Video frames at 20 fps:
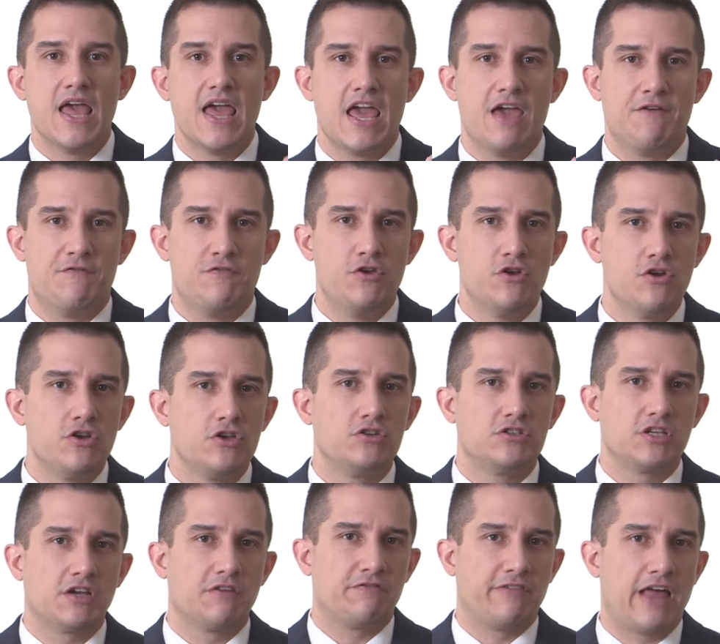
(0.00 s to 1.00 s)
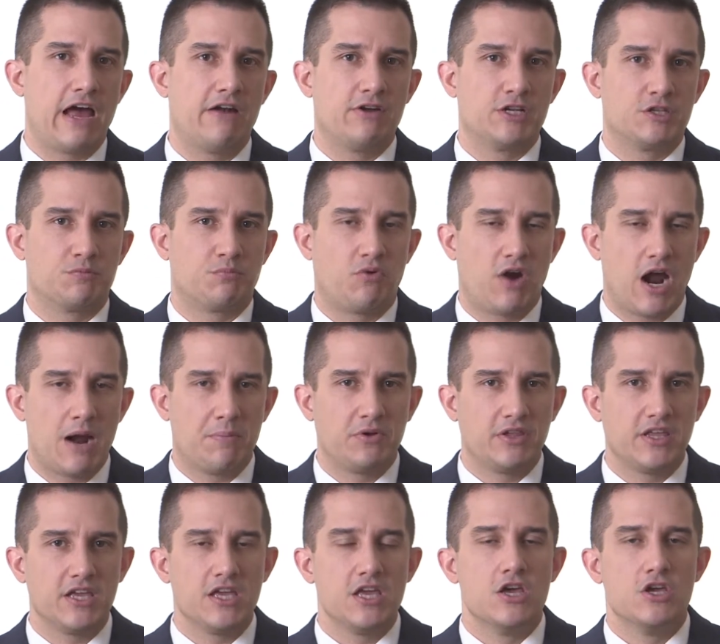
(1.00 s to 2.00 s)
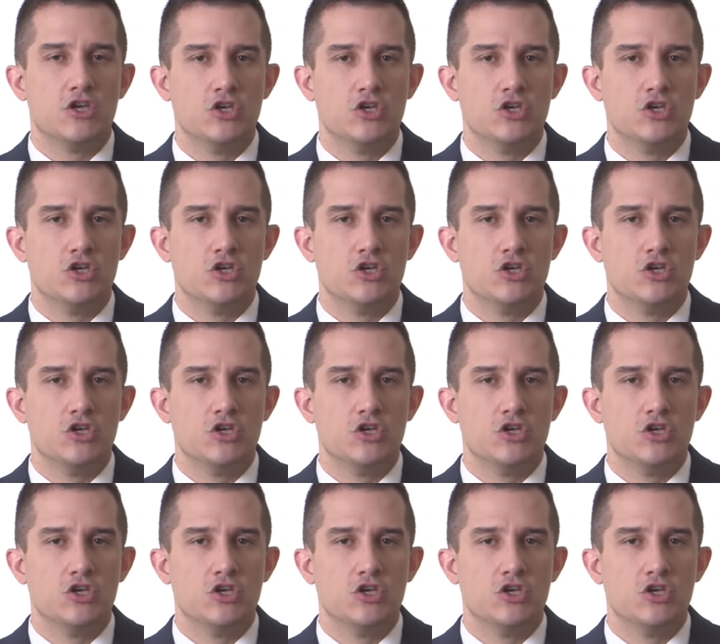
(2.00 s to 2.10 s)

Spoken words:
If you're using flat rates properly,